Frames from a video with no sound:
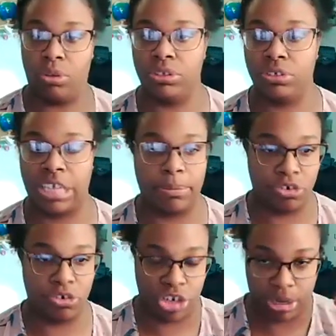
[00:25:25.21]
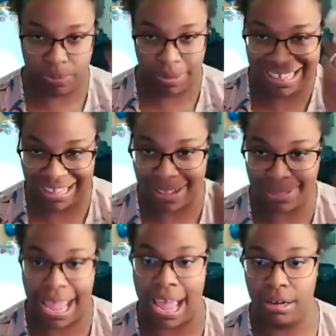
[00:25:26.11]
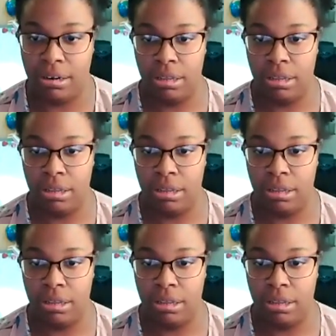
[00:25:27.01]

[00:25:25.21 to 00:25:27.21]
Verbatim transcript: whole disclaimer and she can read it like that.